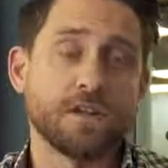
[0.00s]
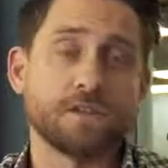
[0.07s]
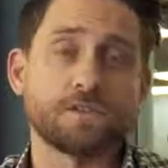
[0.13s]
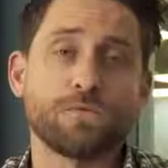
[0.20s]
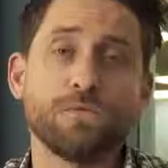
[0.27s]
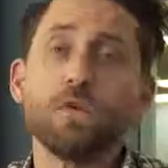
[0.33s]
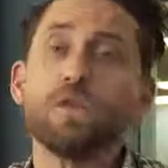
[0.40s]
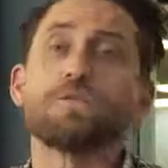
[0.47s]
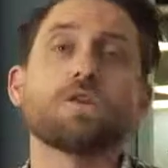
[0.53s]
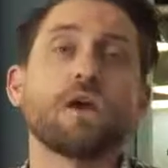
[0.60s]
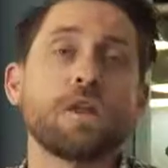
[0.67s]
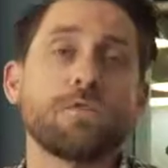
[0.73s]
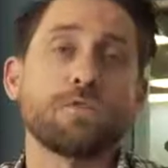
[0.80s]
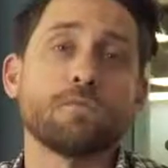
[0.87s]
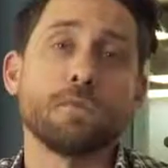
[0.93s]
It's full of
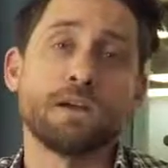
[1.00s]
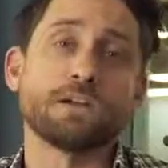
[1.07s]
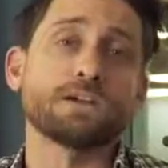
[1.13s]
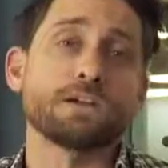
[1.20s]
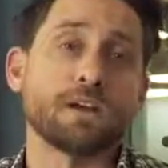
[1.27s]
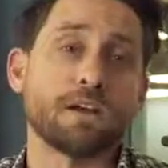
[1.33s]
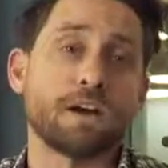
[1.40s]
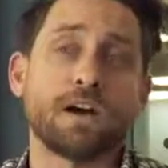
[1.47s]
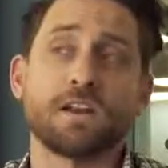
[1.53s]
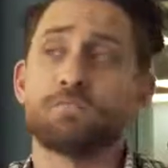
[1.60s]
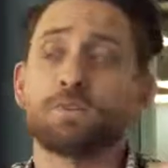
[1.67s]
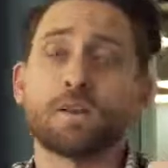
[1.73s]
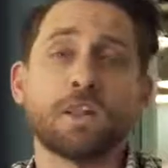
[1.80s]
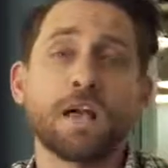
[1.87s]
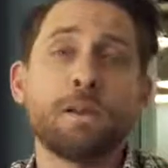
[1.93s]
great information like how to
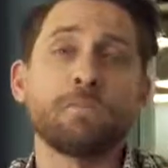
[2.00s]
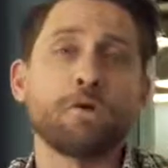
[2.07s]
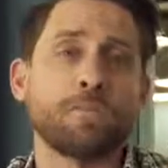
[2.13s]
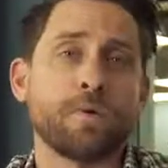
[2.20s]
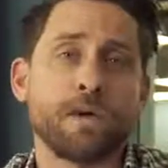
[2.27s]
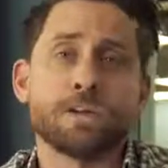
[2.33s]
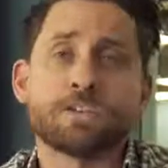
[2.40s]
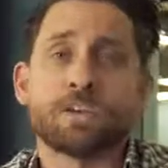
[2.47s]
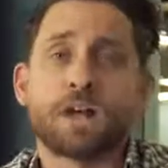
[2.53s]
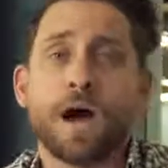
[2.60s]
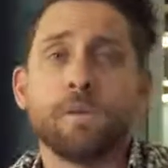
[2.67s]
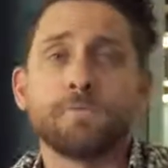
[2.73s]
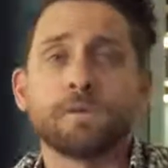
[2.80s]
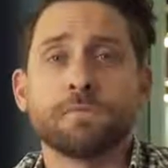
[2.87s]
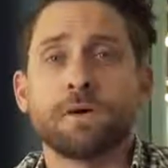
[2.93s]
claim your page and
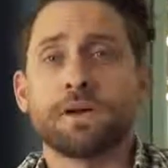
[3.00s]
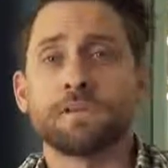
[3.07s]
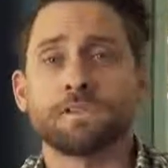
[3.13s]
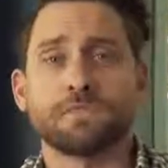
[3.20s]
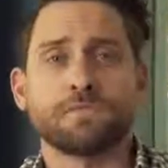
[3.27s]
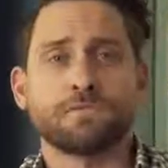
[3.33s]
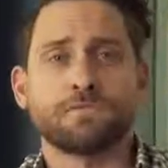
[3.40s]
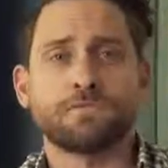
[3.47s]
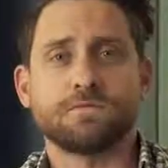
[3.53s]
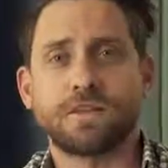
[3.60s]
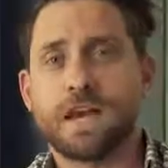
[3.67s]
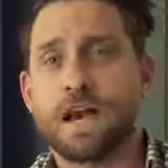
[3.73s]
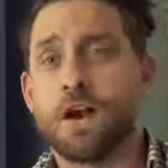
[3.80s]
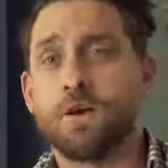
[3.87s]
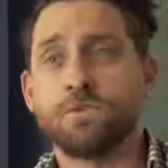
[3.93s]
optimize it,
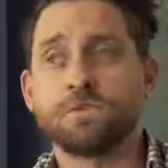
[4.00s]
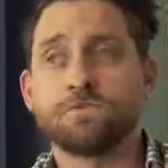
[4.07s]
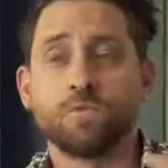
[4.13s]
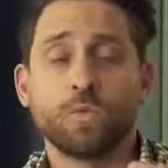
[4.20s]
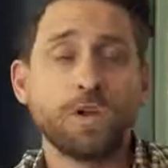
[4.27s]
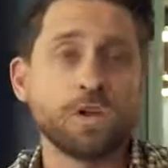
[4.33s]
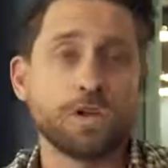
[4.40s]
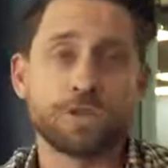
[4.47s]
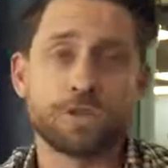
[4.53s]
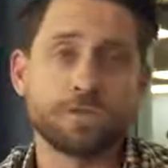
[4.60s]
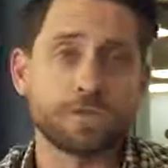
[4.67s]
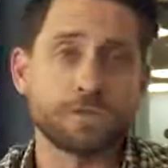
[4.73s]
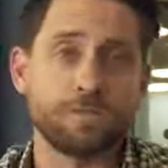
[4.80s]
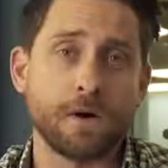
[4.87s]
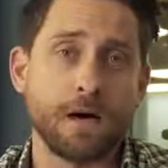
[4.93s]
how and when you
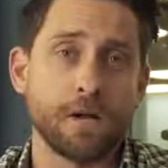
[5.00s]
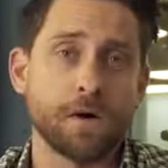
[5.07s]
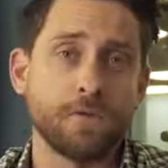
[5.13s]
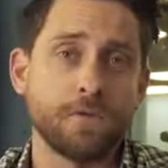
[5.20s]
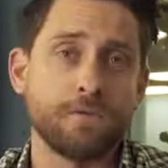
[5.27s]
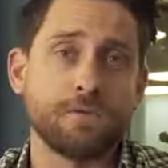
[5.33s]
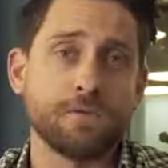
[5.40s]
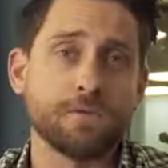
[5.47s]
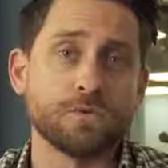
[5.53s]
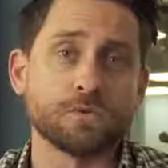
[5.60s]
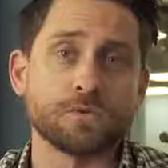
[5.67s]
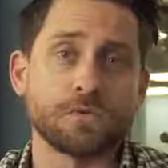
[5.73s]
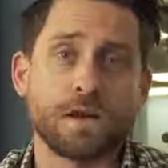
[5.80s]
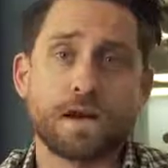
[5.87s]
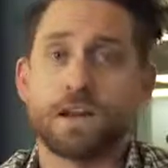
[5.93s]
should respond to
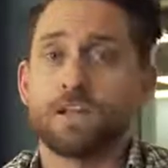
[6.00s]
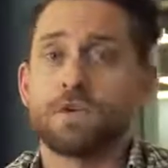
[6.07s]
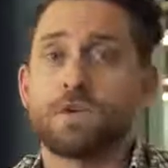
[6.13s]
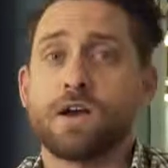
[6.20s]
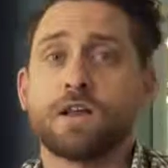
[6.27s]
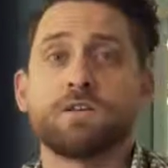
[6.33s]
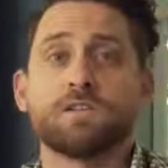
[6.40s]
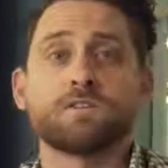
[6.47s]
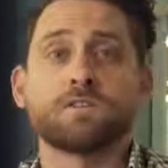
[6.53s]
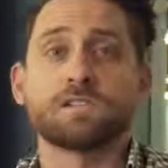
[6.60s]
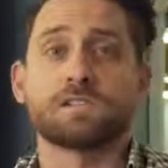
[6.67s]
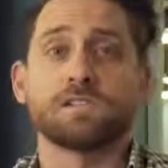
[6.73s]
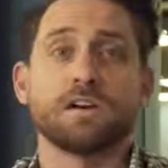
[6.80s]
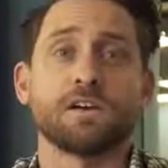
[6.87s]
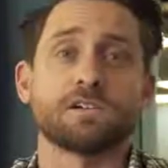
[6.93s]
reviews, how to track your
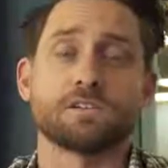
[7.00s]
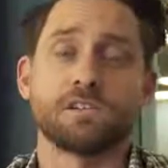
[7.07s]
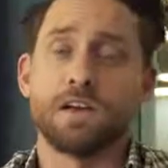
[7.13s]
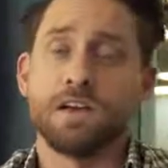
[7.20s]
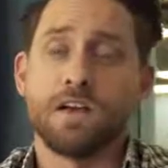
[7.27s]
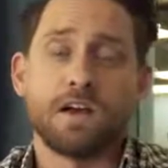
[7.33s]
success,